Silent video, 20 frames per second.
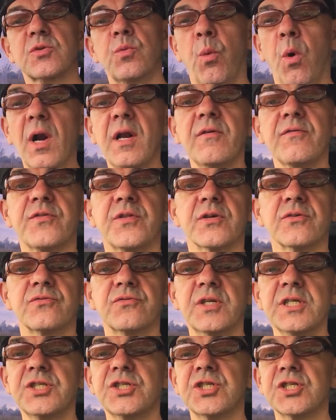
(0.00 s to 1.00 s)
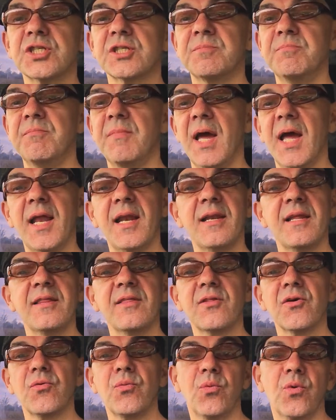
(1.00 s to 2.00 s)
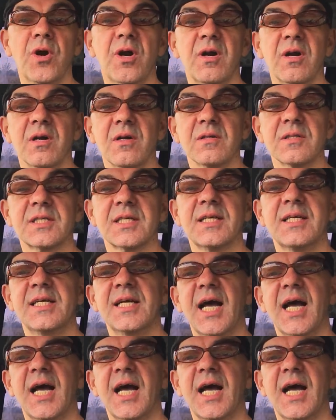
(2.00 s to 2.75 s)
one of the richest men in the world,